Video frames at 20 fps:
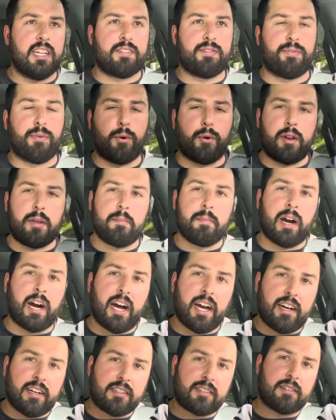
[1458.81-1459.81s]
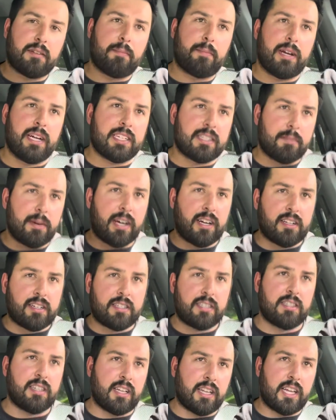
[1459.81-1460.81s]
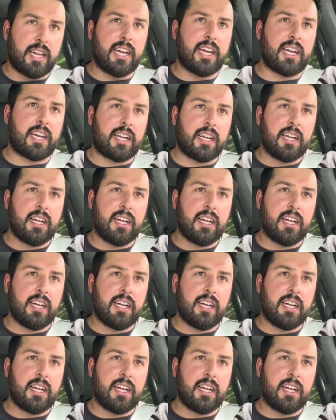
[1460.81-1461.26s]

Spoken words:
40 miles from the base of the mountain to the lake,